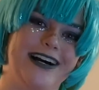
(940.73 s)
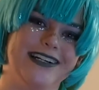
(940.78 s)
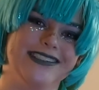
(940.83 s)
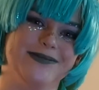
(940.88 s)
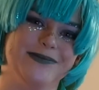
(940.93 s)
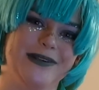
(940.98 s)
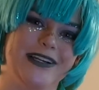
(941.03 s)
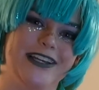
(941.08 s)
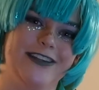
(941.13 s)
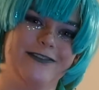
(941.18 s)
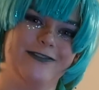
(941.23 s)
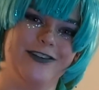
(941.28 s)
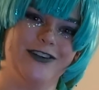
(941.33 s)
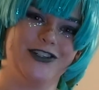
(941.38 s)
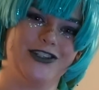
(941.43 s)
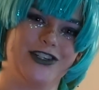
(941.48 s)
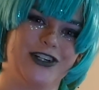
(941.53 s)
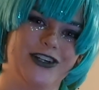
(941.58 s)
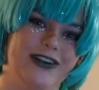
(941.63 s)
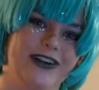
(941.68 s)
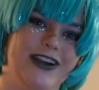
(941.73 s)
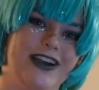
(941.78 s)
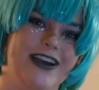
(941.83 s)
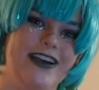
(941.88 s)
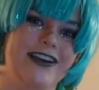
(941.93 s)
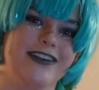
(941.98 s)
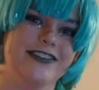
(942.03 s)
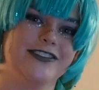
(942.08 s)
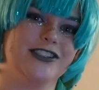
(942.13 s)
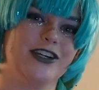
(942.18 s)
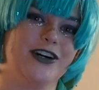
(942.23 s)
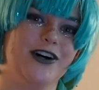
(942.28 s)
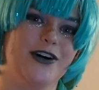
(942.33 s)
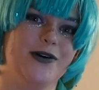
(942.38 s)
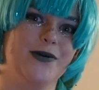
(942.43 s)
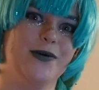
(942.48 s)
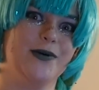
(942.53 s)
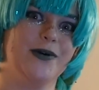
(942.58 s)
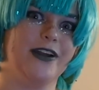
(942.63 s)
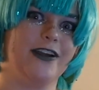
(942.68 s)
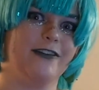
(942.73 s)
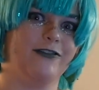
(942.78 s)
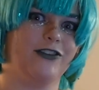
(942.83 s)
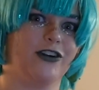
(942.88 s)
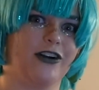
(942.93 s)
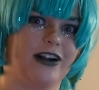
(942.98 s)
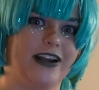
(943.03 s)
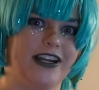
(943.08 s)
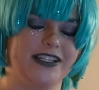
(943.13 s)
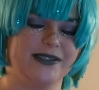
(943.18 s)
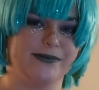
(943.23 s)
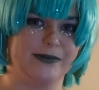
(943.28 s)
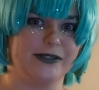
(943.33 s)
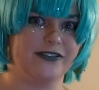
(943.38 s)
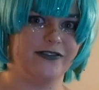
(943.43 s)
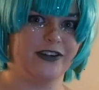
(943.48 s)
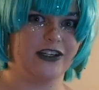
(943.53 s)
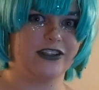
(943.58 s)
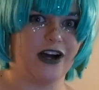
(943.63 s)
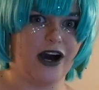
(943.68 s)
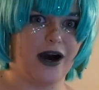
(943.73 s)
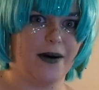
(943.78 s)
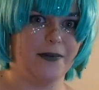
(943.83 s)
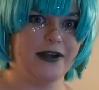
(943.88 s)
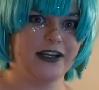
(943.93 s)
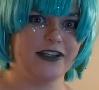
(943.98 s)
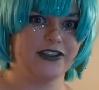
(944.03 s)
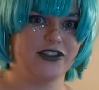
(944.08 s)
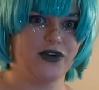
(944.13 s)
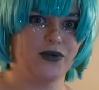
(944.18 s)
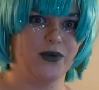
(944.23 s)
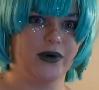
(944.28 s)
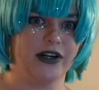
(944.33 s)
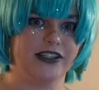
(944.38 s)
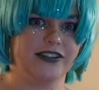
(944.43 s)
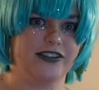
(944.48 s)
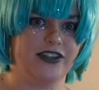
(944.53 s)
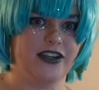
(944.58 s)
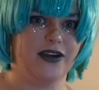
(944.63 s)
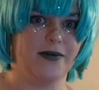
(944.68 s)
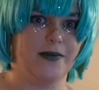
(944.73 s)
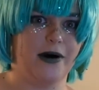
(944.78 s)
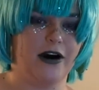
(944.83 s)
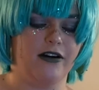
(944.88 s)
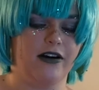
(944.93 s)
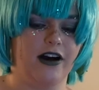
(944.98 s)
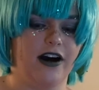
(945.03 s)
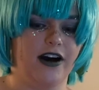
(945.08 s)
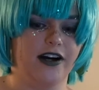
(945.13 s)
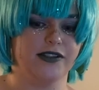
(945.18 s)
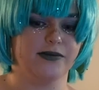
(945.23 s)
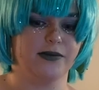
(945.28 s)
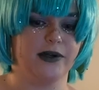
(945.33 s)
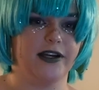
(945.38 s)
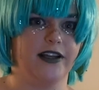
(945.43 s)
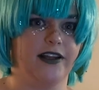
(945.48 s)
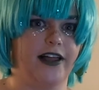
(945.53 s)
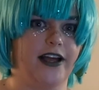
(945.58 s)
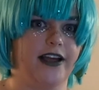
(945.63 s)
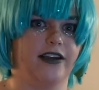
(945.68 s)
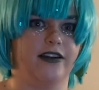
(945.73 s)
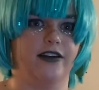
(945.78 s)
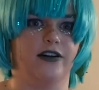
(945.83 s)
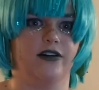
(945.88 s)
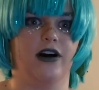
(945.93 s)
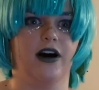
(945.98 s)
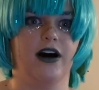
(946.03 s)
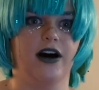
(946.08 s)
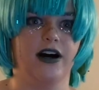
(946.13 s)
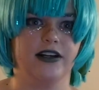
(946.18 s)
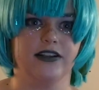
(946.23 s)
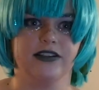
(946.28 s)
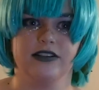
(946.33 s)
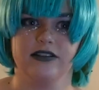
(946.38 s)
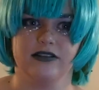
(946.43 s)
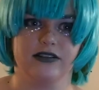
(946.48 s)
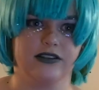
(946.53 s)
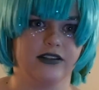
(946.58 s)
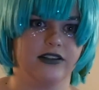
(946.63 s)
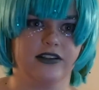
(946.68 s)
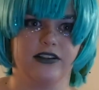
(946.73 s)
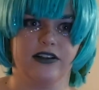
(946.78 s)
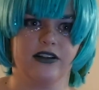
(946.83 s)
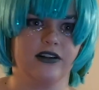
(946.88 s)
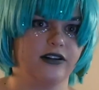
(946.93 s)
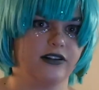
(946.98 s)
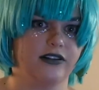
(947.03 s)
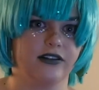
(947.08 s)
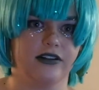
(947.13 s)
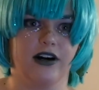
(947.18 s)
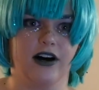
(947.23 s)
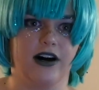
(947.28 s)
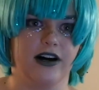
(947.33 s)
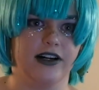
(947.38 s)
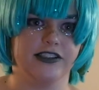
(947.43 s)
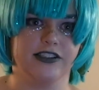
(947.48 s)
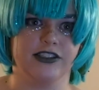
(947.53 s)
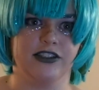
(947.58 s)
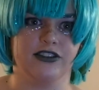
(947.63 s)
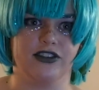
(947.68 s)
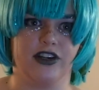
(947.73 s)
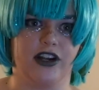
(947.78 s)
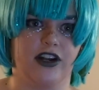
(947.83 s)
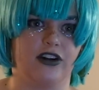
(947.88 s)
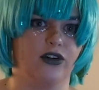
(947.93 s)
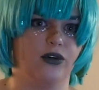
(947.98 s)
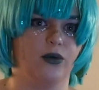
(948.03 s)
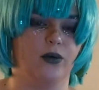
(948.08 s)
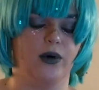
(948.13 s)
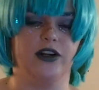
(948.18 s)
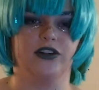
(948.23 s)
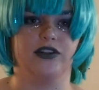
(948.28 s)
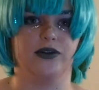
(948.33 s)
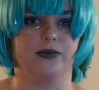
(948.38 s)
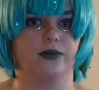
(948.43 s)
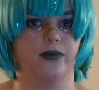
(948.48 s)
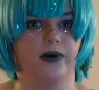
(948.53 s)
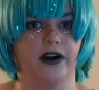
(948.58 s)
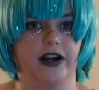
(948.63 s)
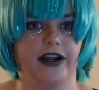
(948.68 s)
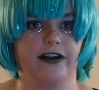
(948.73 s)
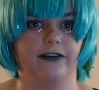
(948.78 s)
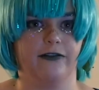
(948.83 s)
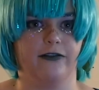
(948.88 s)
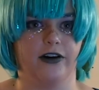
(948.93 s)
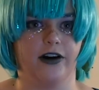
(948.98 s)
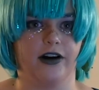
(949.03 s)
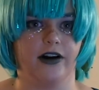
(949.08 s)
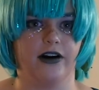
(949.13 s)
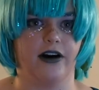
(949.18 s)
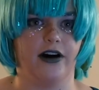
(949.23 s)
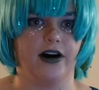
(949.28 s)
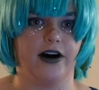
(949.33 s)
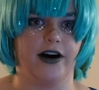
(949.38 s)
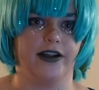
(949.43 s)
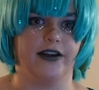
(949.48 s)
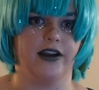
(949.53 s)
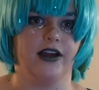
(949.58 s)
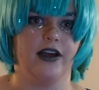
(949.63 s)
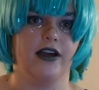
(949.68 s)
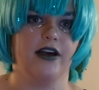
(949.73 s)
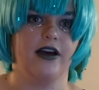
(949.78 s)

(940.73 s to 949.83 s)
cosplay in the future, so if there are any specific topics you want to see about cosplay, like, you know, cons in general, what to bring for a con,